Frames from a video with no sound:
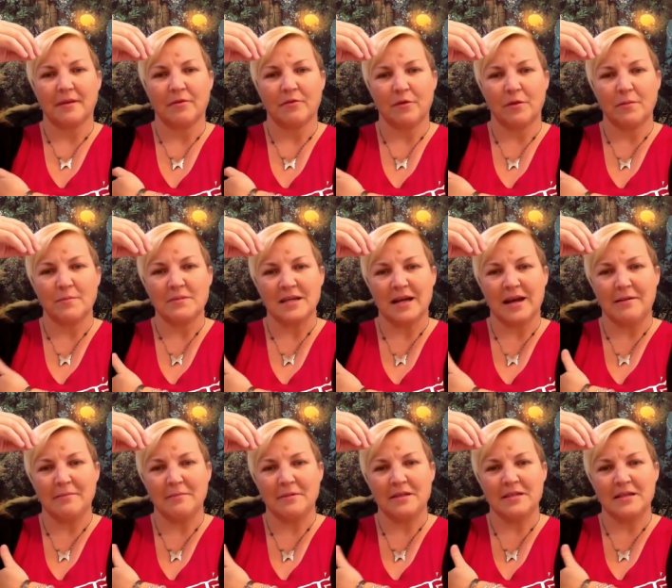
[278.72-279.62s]
from
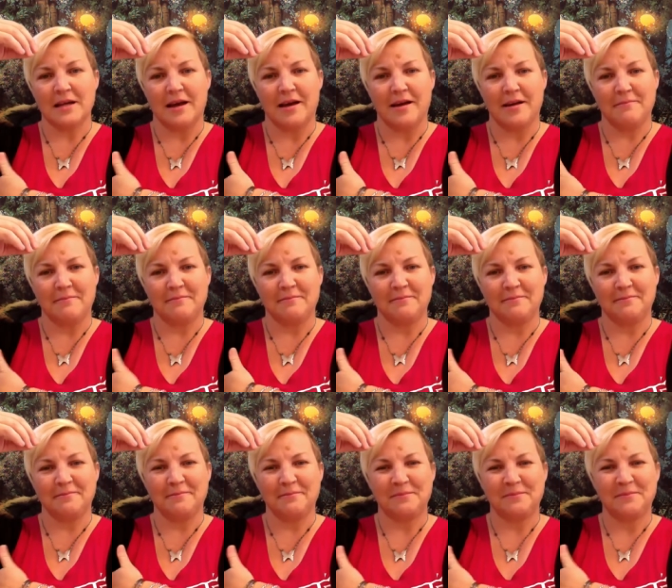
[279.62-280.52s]
time to time,
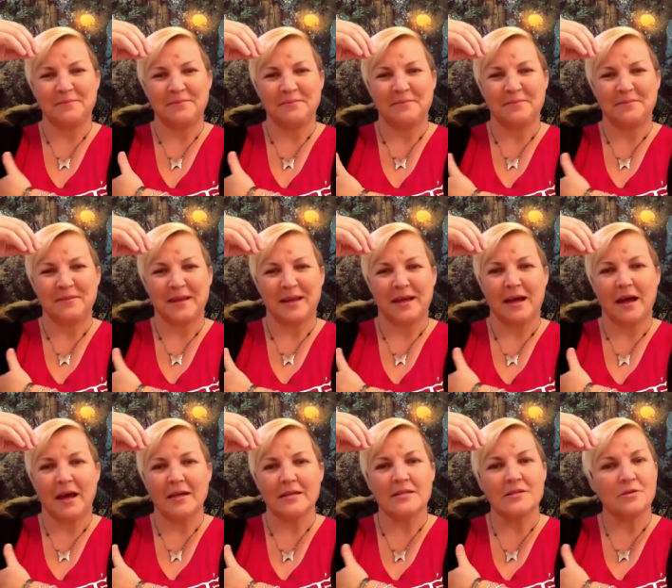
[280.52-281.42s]

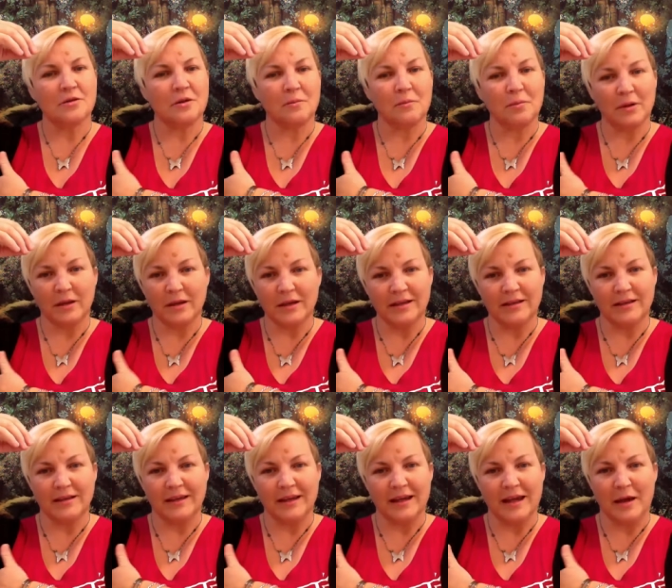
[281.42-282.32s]
I still
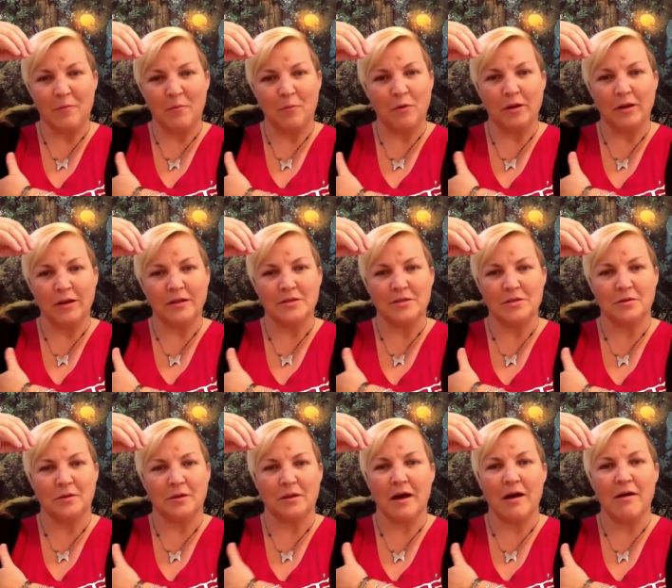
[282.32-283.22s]
completely am willing
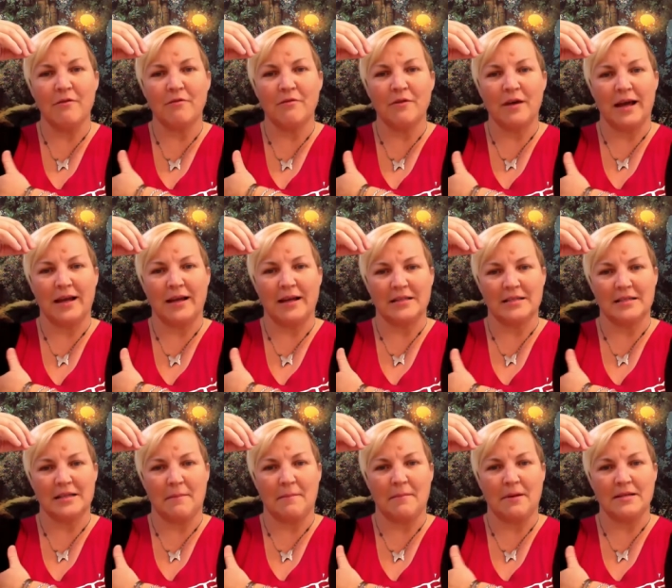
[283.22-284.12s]
to love and
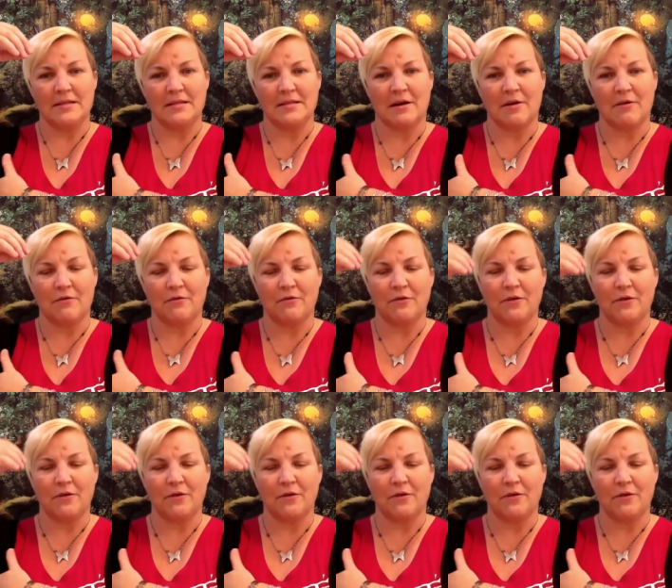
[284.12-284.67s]
accept myself.